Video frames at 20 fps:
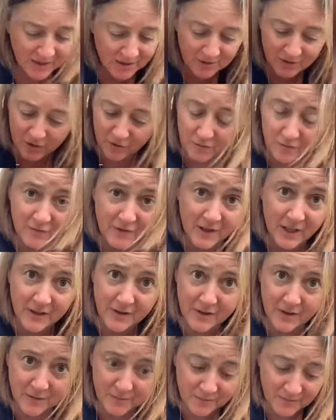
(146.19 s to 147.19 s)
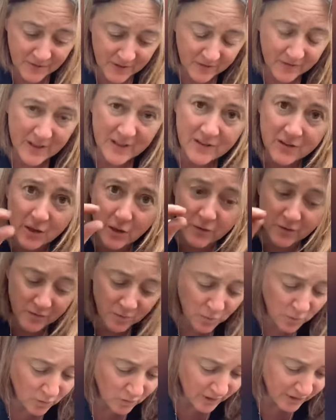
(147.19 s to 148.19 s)
you'll flood them, and they're so
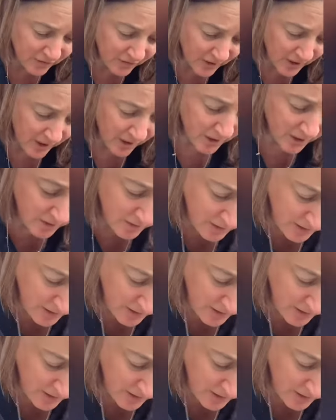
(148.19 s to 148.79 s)
small, as you know.